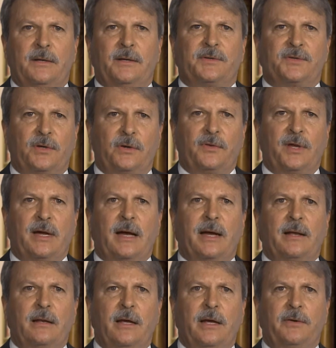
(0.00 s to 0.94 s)
So the
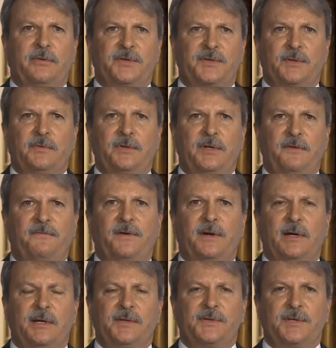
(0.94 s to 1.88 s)
guideline
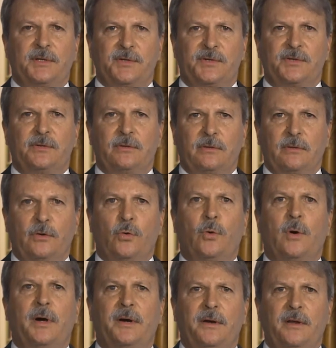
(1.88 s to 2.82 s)
defines that a certain
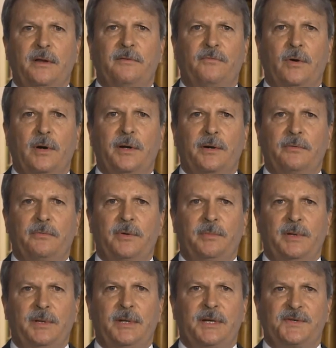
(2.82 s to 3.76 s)
quantity of water would
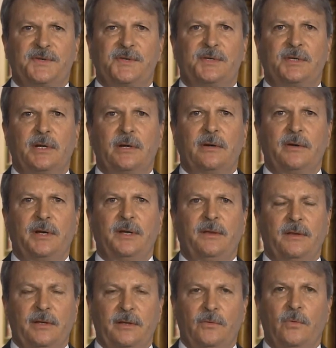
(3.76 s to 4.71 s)
be necessary,
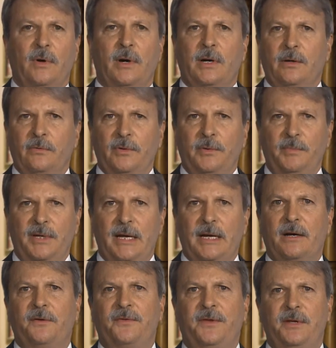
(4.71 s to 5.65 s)
that the water would be
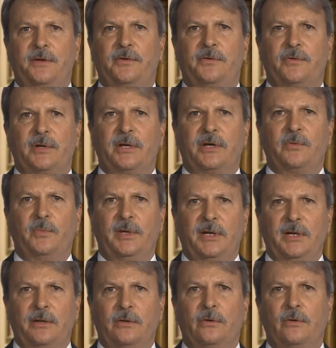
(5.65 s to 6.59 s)
healthy to drink,
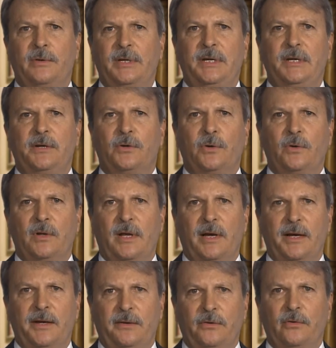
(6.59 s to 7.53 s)
meaning no E.
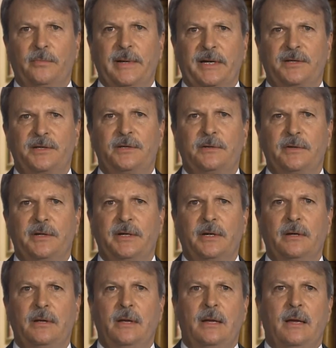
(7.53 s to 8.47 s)
coli, no bacteria.